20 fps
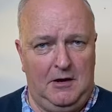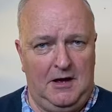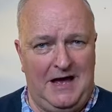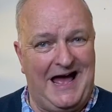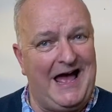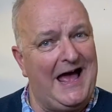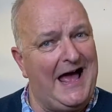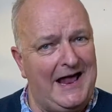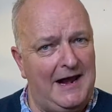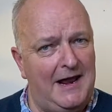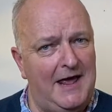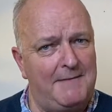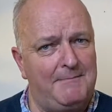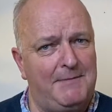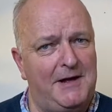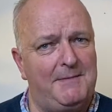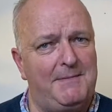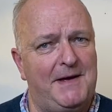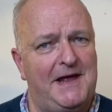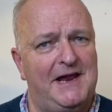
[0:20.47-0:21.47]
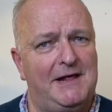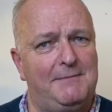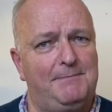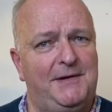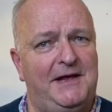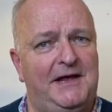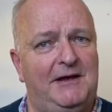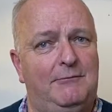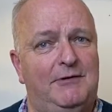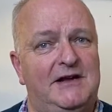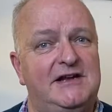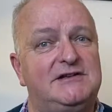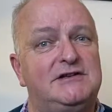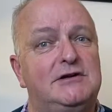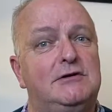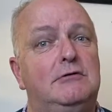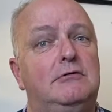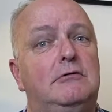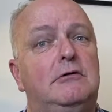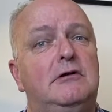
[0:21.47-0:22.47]
At Lightbulb NLP, we
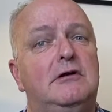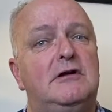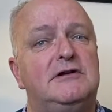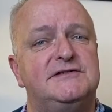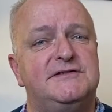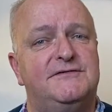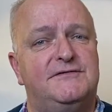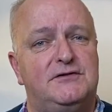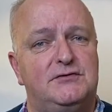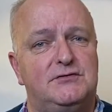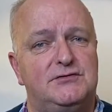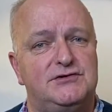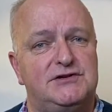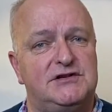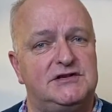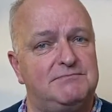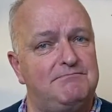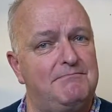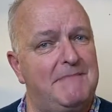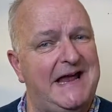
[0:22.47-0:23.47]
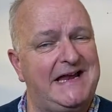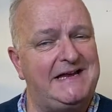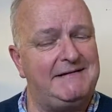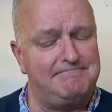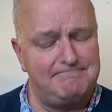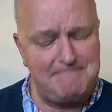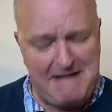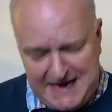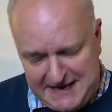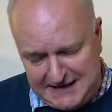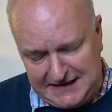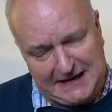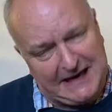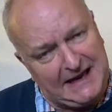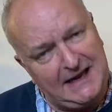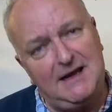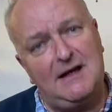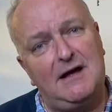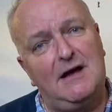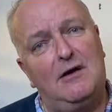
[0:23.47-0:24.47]
do lots of courses.
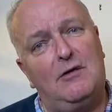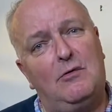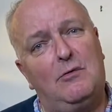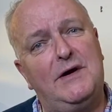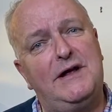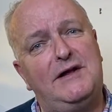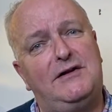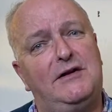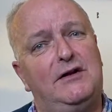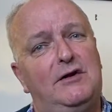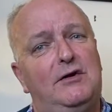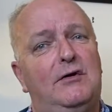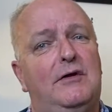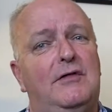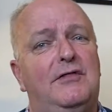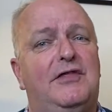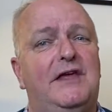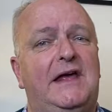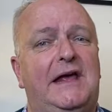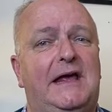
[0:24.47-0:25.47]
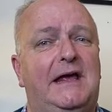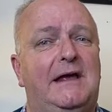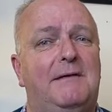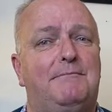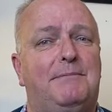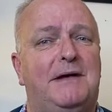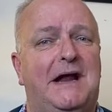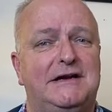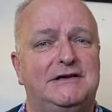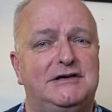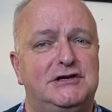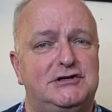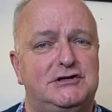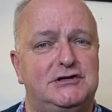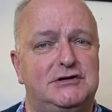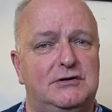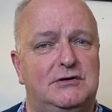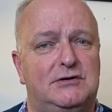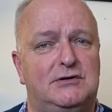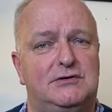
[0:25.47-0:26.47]
Mainly, we do the
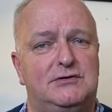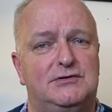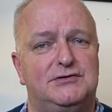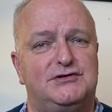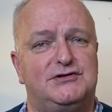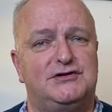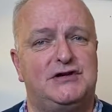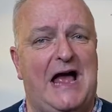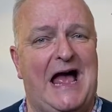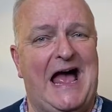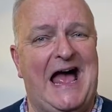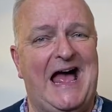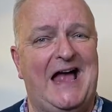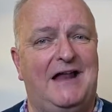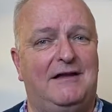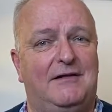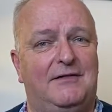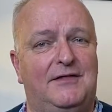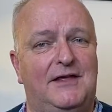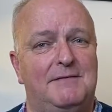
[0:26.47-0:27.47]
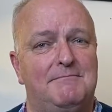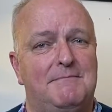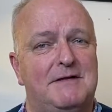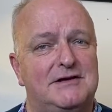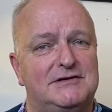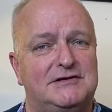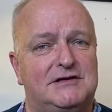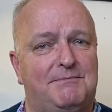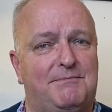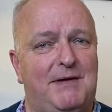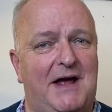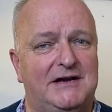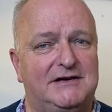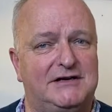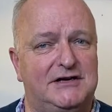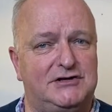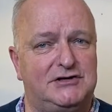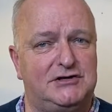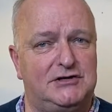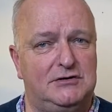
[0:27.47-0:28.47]
practitioner course and the master
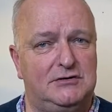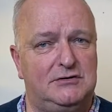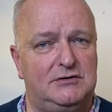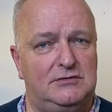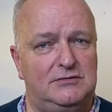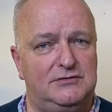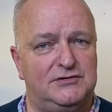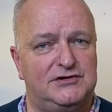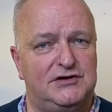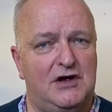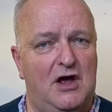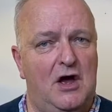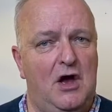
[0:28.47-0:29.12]
practitioner course,